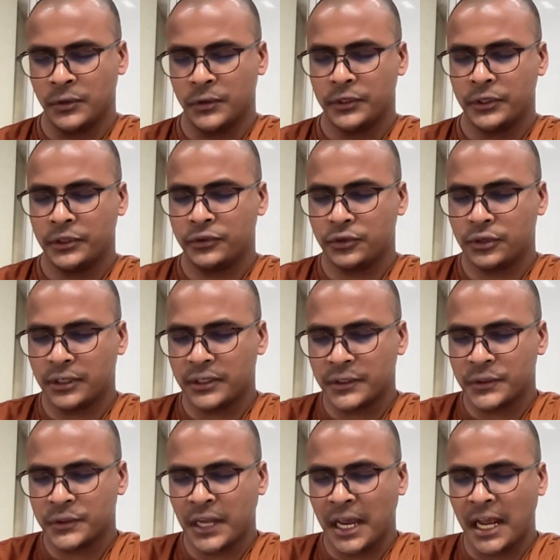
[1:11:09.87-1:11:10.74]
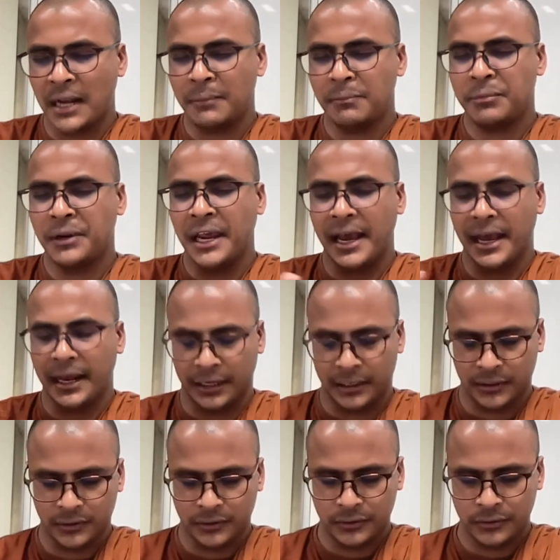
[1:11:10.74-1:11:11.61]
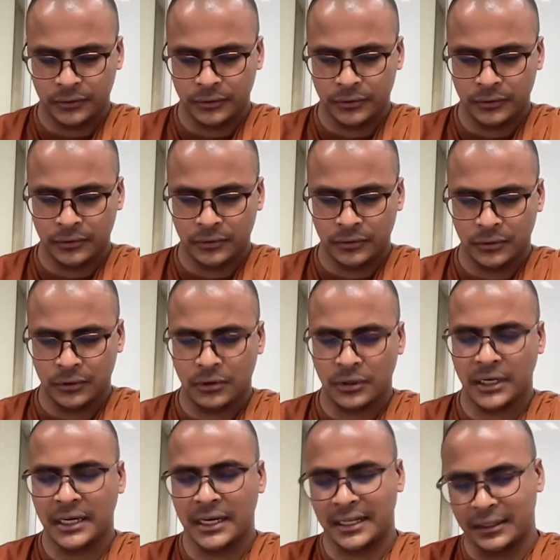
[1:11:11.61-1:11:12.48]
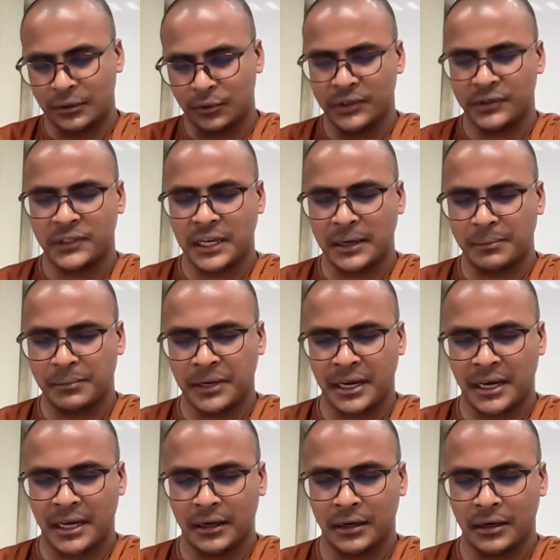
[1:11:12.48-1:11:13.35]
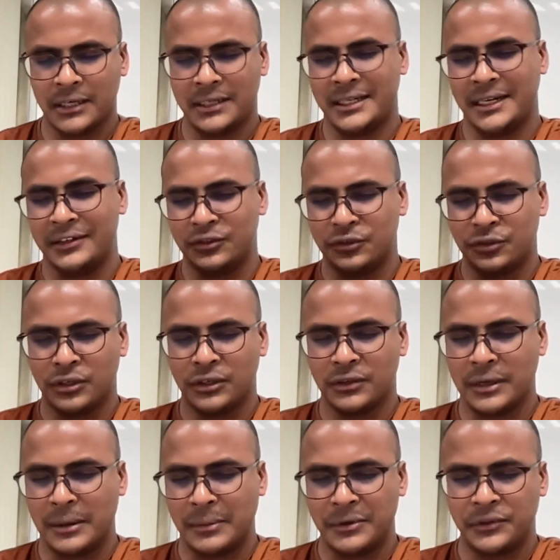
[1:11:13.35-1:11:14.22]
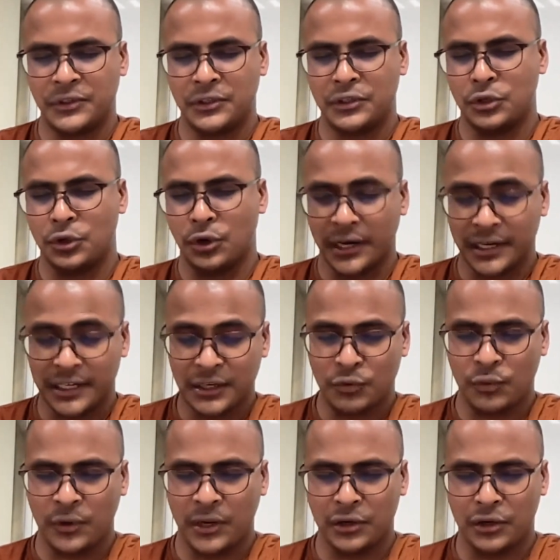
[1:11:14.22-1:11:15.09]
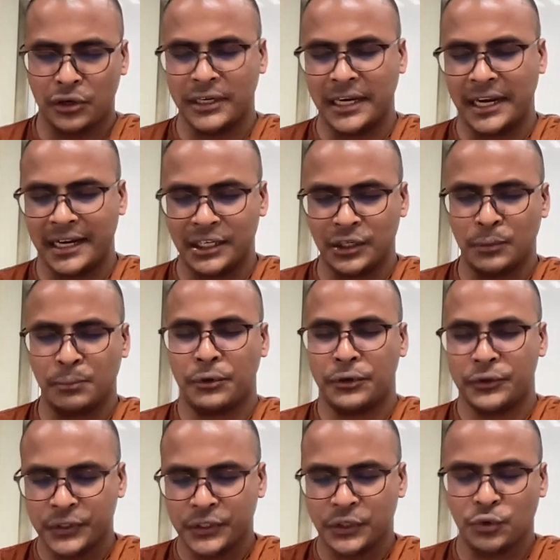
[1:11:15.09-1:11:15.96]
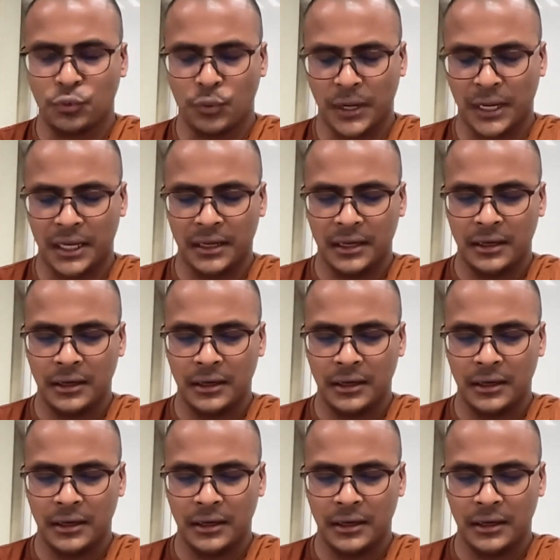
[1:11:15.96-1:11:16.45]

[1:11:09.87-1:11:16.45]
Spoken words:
It's called self-caring. Okay, another way self-caring. It does not, in the negative way, not negative, positive way.